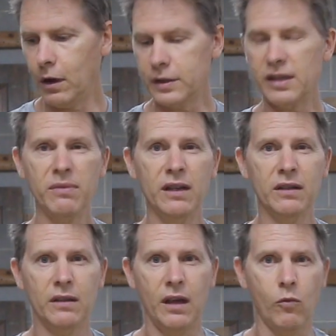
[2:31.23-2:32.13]

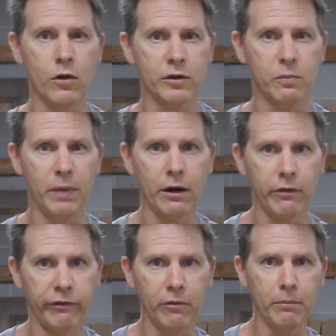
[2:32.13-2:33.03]
something that works
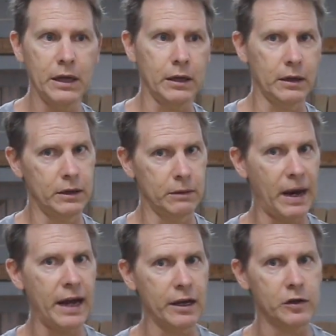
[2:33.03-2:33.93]
better for me in
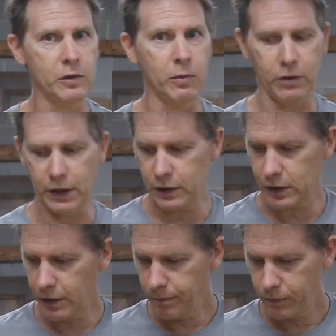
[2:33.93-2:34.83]
my
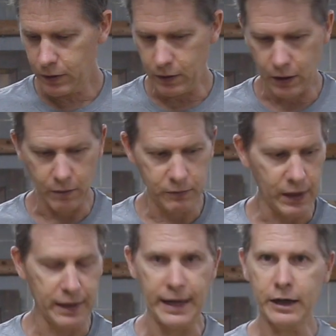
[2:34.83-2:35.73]
experience,
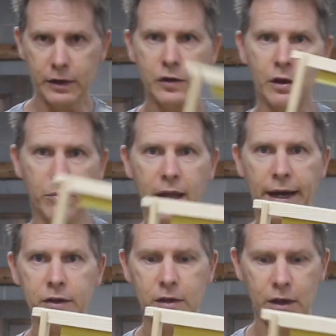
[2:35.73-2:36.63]
and that is the
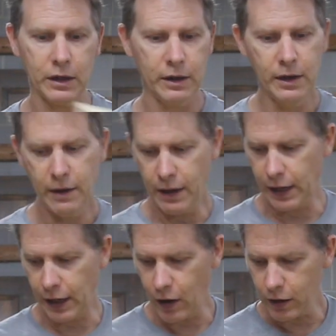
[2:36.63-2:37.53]
plastic.
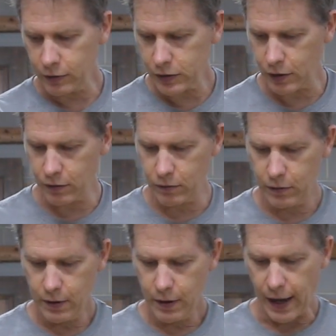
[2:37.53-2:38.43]
And I
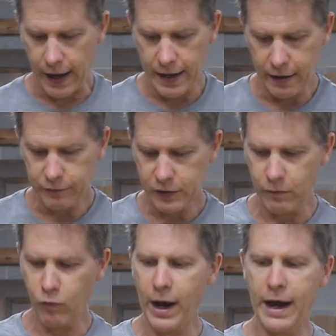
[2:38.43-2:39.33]
have
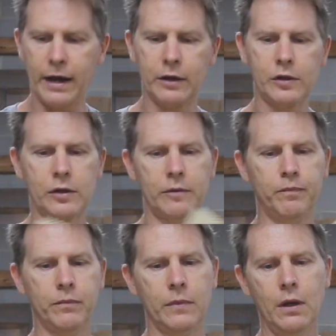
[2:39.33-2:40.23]
some wax,
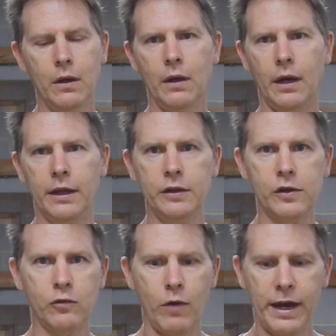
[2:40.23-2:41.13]
and this
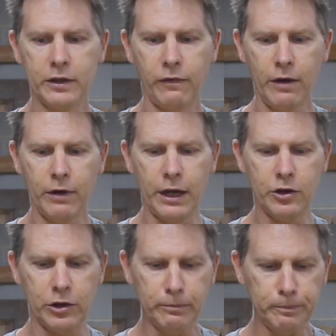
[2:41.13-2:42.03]
is wax
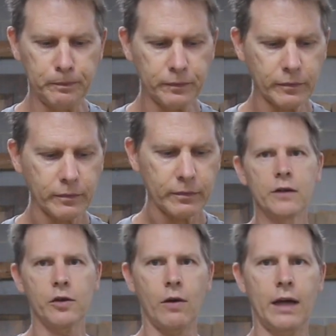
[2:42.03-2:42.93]
foundation.
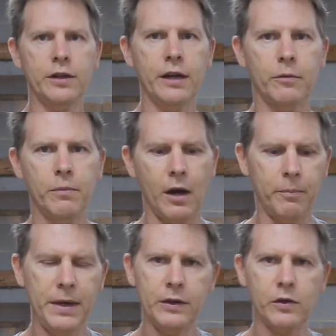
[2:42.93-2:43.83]
So I'll take a
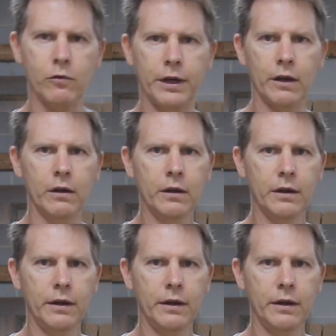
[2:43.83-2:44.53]
pizza wheel